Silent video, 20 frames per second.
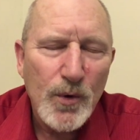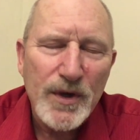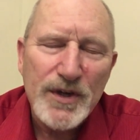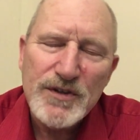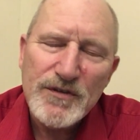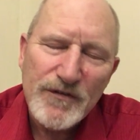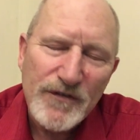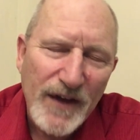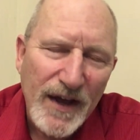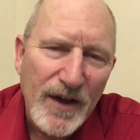has
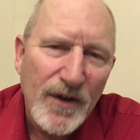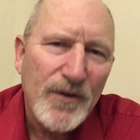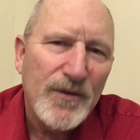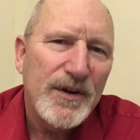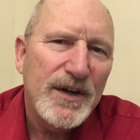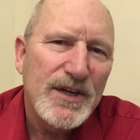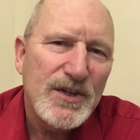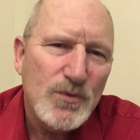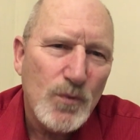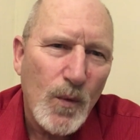found
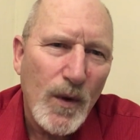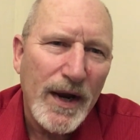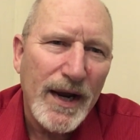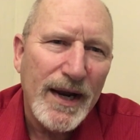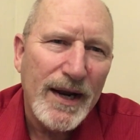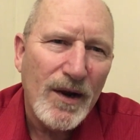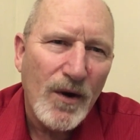his way